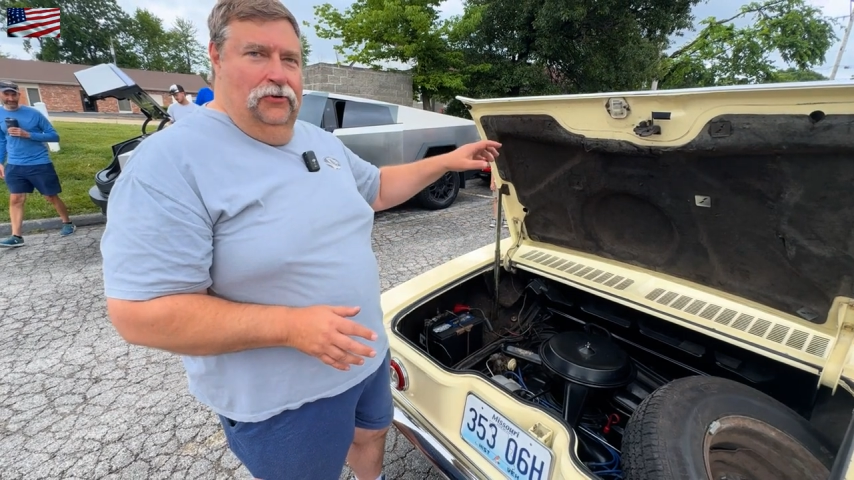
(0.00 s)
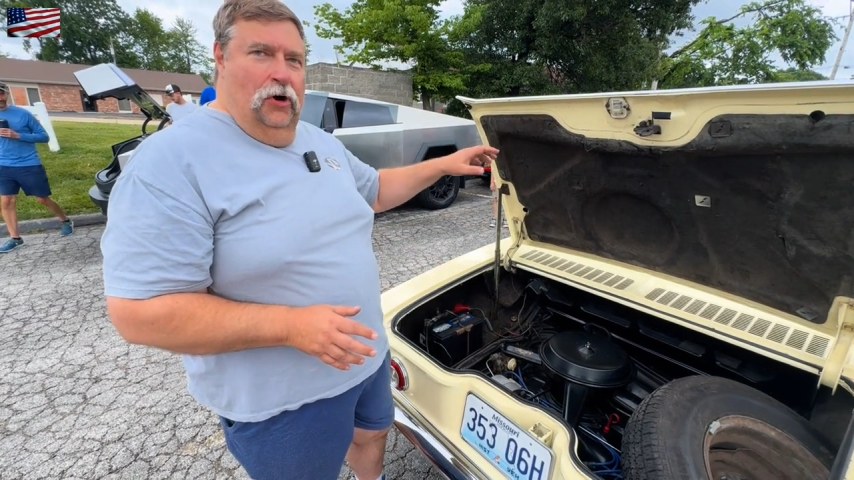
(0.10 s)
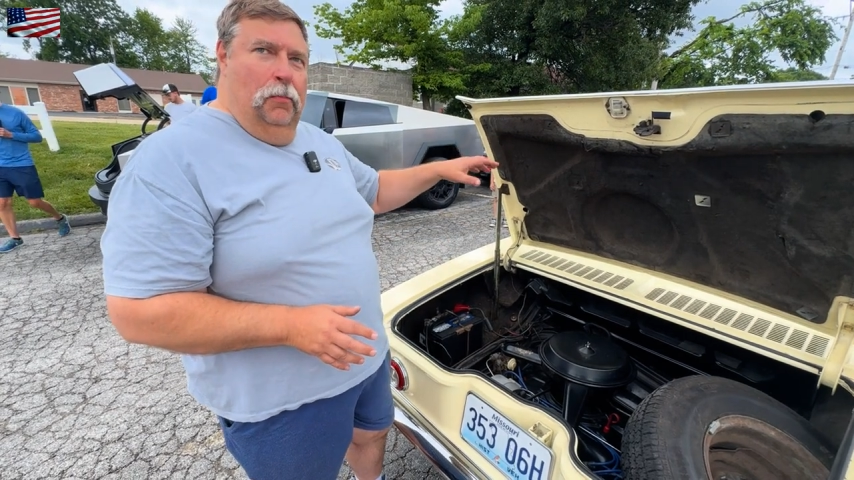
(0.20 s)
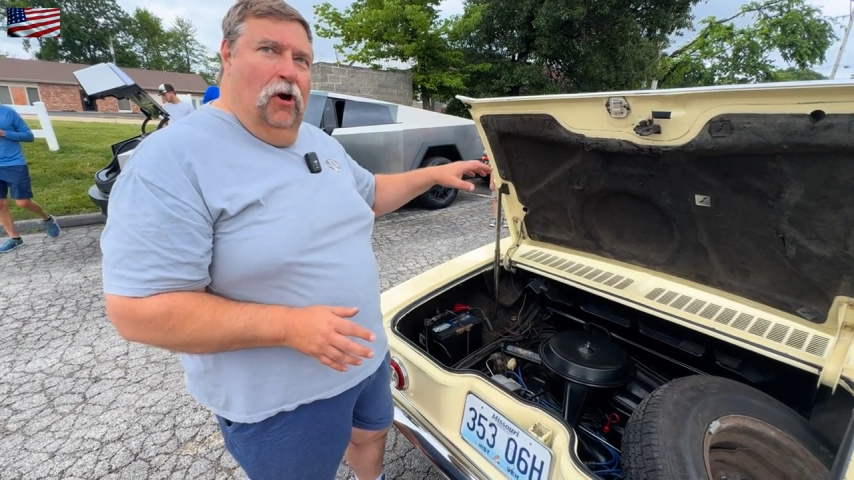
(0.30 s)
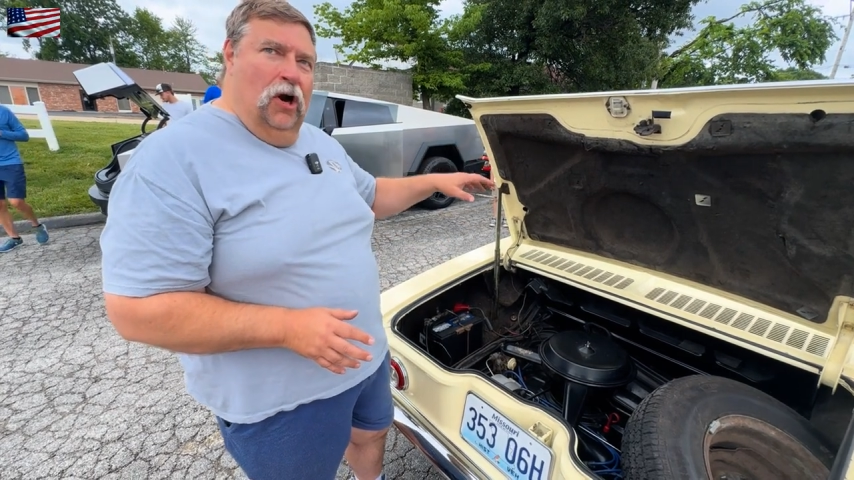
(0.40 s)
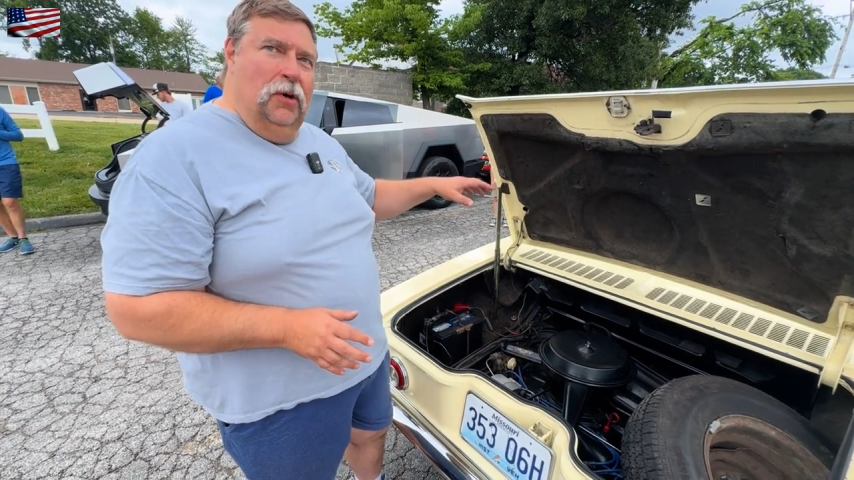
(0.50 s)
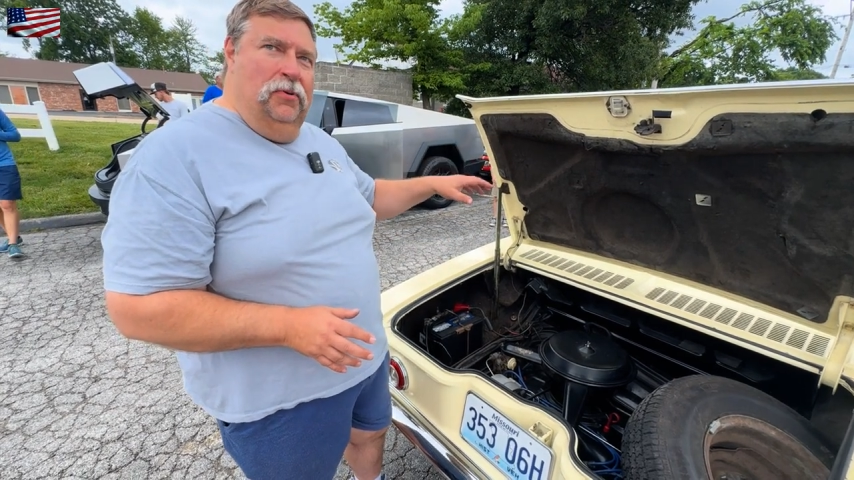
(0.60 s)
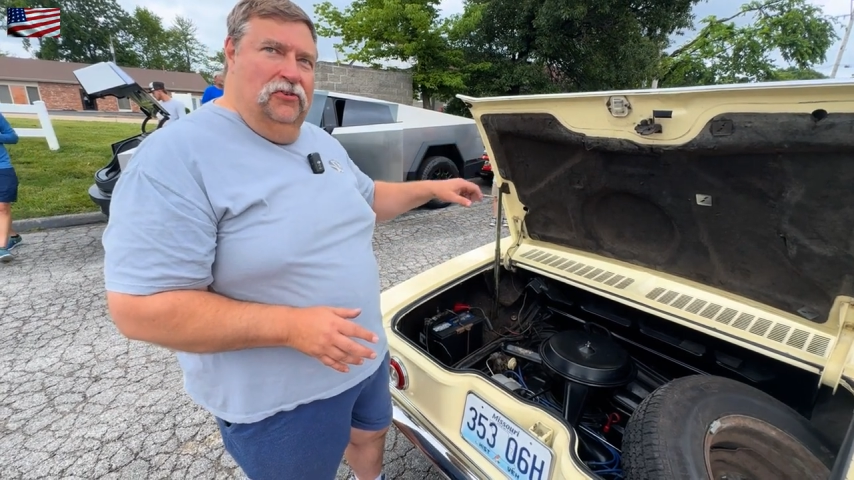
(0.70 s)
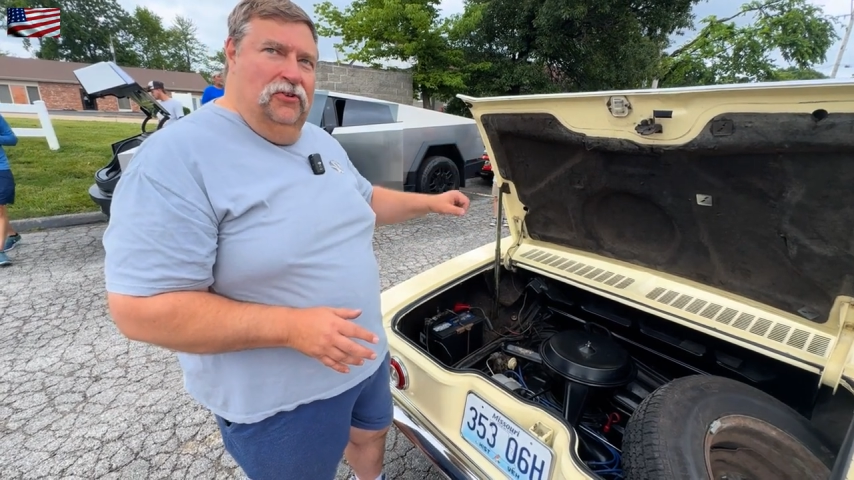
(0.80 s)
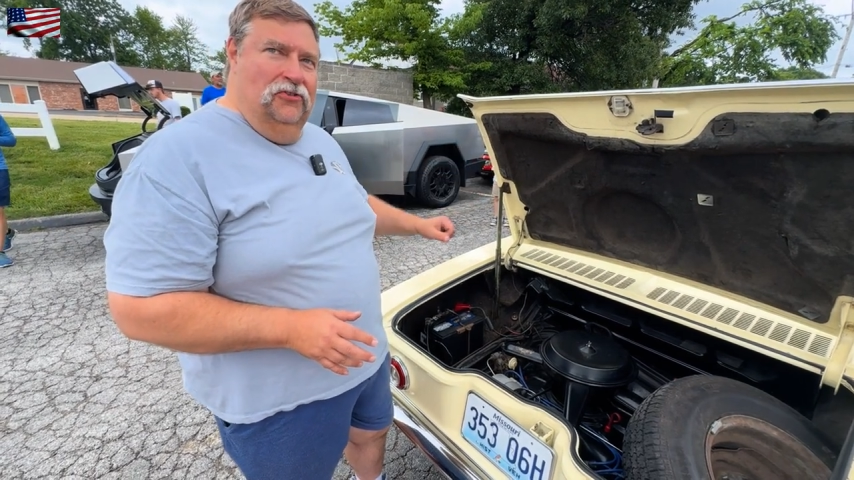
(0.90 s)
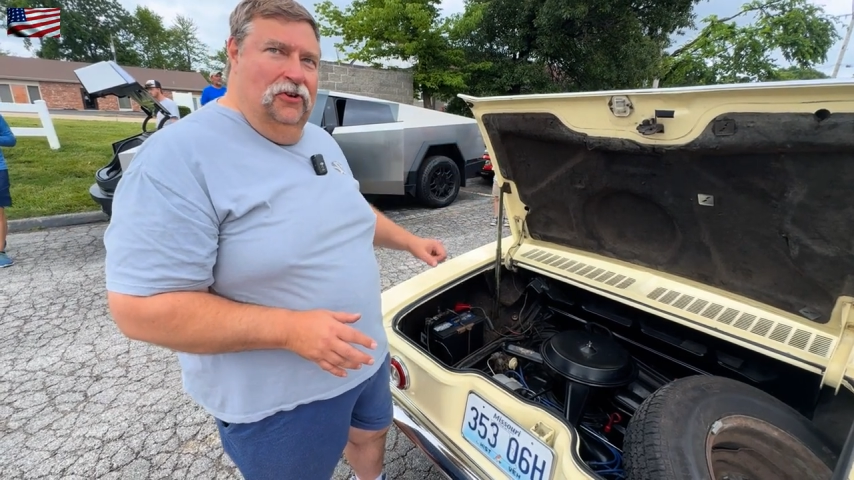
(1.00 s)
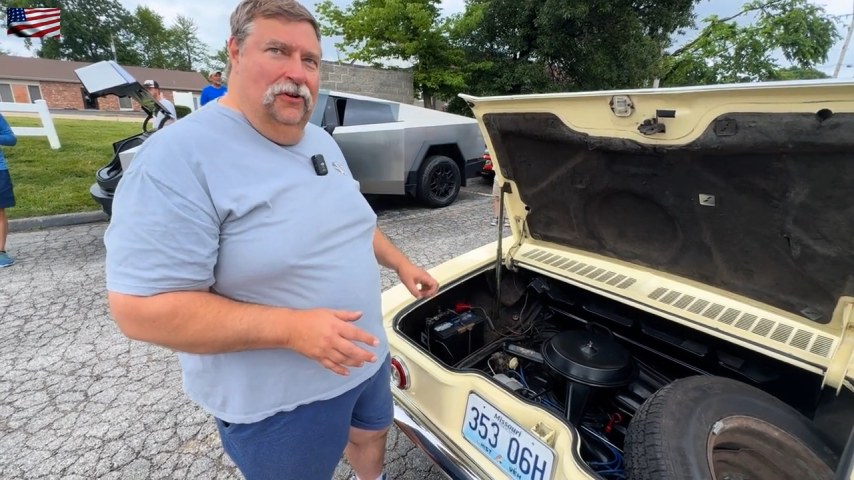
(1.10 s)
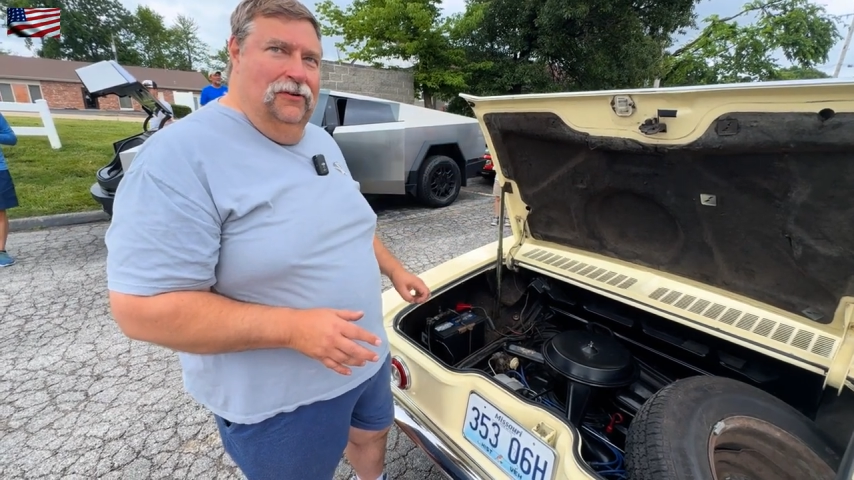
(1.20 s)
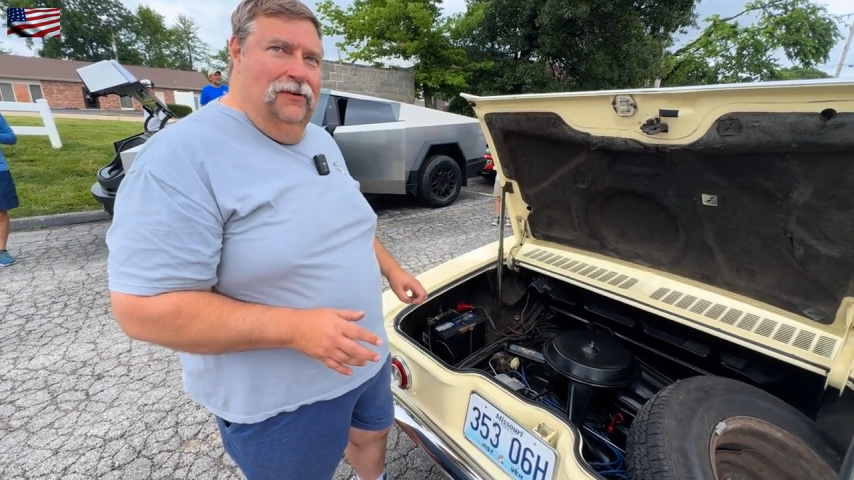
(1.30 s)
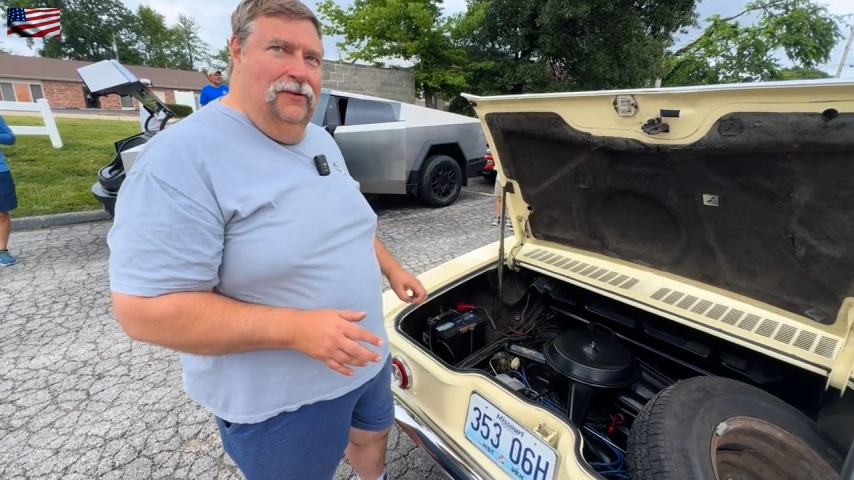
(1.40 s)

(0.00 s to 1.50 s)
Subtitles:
no park position.